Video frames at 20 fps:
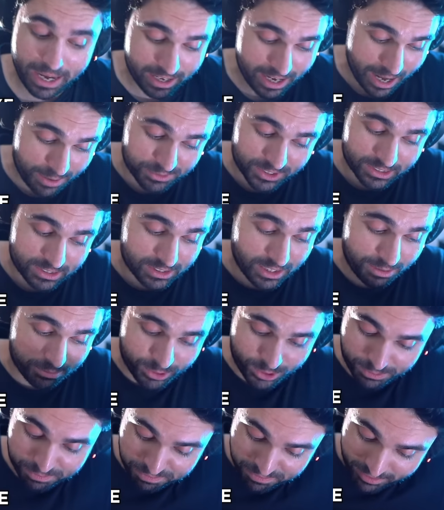man. I'm just saying
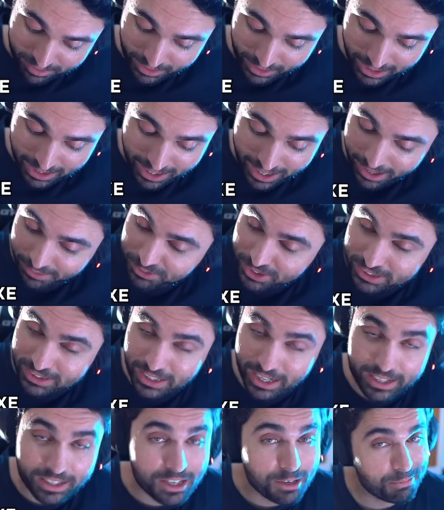bro. I'm just
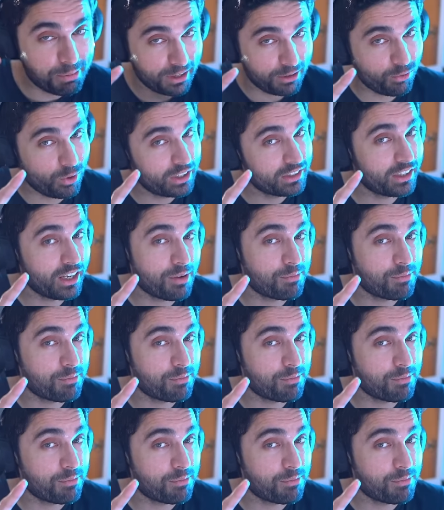saying, he played one